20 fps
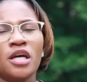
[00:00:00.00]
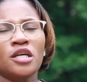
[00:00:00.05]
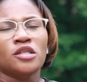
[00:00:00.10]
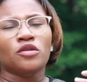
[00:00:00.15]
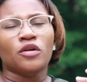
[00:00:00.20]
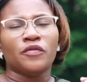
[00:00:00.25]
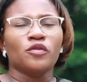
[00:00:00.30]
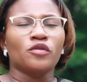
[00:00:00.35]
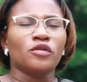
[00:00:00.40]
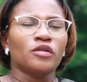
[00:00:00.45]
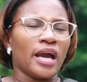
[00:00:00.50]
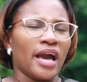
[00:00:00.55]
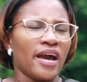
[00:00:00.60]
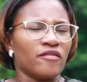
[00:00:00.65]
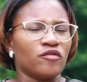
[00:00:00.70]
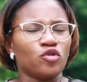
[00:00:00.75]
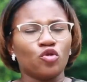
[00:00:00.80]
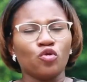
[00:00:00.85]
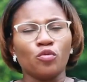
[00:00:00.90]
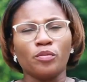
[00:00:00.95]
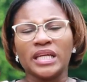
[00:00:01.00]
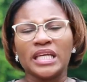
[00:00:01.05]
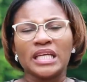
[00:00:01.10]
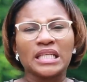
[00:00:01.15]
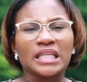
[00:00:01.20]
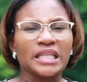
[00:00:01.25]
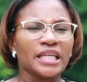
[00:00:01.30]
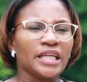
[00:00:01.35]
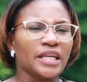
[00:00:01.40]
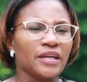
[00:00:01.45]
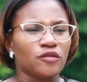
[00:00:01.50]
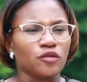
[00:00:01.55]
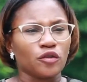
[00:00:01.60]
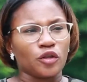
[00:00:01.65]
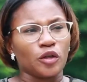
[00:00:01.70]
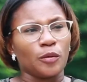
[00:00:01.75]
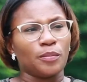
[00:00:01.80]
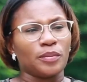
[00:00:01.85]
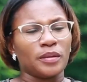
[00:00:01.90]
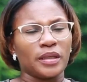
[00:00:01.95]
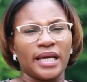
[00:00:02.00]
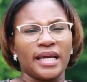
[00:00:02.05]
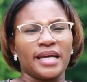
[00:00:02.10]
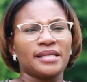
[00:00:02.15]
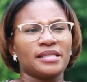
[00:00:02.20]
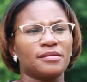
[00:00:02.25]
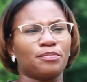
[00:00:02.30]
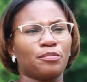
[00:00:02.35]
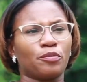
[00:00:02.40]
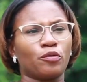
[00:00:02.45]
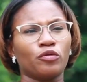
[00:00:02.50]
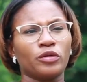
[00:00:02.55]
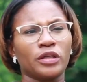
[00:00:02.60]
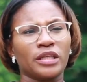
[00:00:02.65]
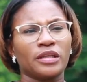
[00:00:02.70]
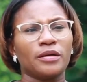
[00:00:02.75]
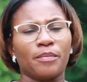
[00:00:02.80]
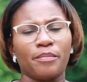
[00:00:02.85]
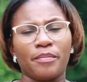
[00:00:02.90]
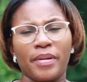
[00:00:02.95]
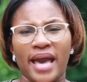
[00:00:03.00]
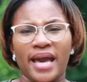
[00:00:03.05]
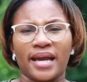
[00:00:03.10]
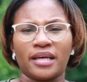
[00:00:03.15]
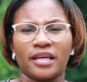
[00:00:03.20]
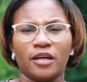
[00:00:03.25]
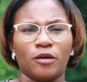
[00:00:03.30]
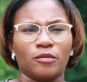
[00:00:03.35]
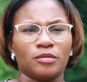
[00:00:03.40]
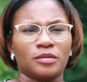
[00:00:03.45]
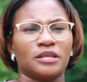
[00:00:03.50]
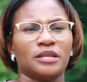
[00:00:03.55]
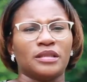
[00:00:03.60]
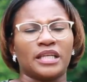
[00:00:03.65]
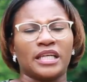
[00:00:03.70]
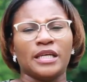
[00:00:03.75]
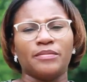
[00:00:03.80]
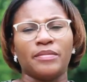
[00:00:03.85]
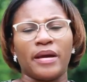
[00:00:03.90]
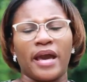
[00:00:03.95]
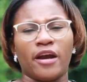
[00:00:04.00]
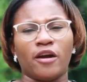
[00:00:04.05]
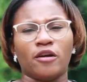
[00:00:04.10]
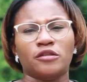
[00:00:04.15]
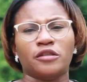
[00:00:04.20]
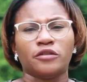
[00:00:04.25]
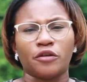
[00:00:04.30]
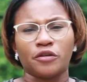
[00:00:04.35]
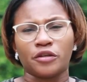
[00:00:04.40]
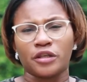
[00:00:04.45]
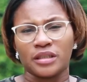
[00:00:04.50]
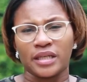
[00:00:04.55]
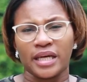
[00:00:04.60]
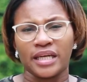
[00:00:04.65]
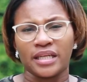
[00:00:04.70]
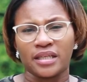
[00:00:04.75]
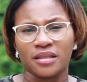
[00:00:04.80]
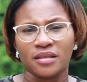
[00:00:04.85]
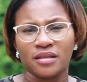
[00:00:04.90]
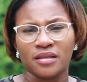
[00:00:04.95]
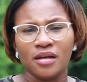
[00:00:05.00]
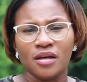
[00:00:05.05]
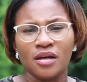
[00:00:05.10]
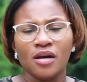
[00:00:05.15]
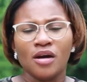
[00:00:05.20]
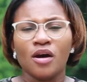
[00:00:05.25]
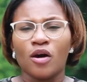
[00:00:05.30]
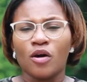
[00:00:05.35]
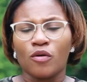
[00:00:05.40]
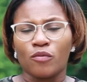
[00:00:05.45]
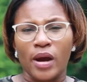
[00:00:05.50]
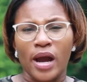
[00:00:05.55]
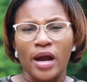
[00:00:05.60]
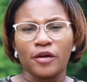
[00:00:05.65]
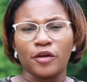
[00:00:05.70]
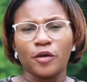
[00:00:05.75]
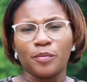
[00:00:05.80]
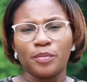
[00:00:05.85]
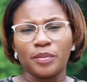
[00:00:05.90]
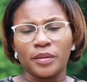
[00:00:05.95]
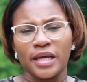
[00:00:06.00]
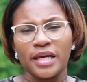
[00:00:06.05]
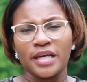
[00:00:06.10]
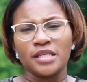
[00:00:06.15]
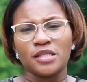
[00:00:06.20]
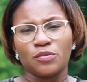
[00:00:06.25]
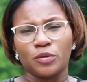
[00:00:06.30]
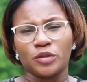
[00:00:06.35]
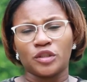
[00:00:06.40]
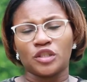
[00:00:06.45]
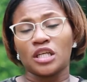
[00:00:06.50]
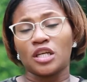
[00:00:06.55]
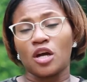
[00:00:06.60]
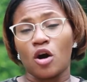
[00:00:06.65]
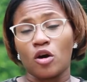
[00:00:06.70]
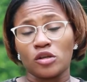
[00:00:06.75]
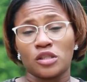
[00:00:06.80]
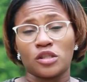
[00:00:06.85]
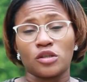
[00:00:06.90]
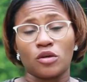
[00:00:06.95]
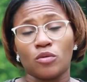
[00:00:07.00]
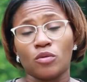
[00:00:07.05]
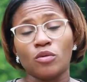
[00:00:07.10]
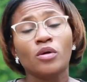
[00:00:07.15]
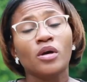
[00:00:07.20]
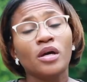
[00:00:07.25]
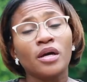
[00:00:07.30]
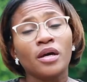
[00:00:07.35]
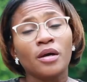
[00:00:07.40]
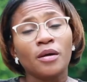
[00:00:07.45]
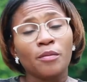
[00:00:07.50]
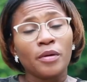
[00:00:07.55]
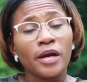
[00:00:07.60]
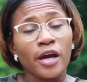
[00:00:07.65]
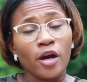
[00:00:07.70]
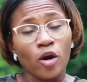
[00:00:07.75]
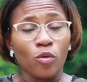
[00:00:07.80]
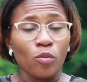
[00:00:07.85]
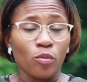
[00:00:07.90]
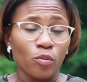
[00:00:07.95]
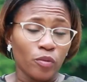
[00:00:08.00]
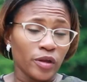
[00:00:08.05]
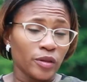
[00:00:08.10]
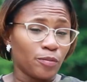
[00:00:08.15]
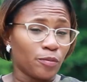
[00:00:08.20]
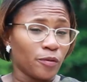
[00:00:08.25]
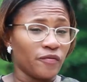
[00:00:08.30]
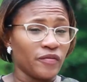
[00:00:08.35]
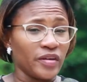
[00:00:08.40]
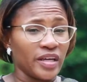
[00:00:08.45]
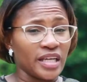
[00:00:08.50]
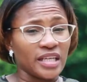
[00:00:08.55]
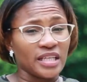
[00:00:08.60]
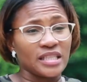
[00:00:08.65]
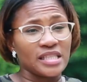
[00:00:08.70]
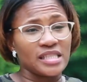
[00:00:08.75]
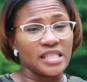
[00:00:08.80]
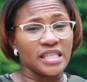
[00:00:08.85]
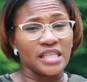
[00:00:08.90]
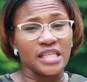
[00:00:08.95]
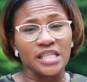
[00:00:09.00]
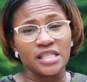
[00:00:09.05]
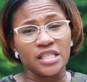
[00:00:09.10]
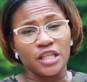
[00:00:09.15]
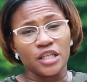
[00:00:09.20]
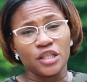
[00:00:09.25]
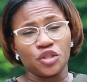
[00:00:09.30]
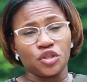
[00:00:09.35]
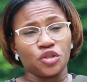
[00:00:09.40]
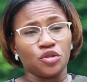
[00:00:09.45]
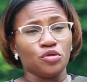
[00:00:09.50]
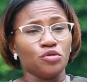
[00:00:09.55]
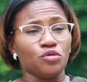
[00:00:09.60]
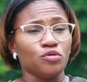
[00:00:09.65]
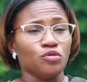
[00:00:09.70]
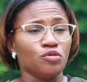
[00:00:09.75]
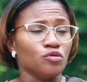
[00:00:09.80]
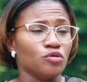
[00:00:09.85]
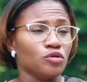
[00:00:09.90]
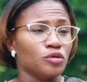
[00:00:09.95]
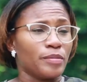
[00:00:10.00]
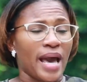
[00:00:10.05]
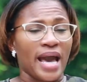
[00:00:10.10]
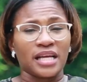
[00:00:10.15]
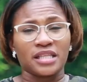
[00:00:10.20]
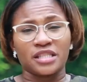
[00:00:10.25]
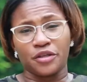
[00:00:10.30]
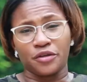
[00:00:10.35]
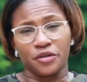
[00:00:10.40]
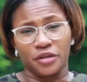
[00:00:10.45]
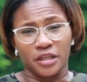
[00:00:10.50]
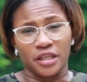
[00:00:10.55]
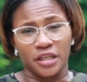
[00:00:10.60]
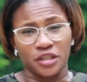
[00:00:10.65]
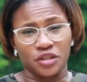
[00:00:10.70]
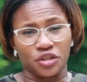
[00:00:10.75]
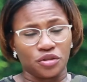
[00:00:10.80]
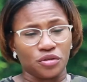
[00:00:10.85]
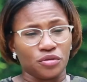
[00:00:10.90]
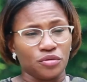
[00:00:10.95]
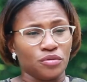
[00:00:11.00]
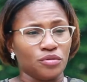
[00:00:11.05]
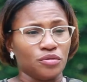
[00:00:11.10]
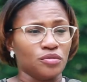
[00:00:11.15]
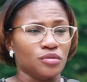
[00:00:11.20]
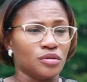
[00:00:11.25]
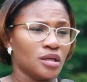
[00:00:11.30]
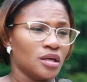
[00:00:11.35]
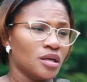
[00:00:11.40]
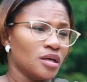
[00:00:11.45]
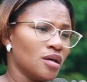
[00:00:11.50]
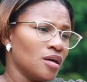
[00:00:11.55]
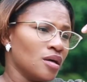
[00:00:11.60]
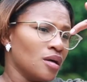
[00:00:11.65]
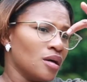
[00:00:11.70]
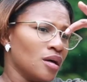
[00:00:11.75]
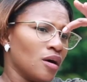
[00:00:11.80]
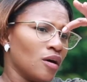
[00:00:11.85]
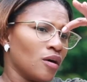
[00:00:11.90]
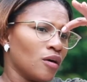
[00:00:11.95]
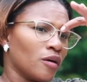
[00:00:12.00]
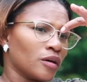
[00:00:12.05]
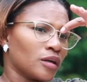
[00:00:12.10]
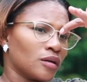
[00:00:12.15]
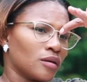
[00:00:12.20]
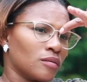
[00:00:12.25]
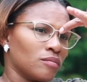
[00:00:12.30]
So if you have too many leaves on your plants, pruning them back helps to keep air circulating around your plants, which can also help with preventing disease issues, bacteria issues, or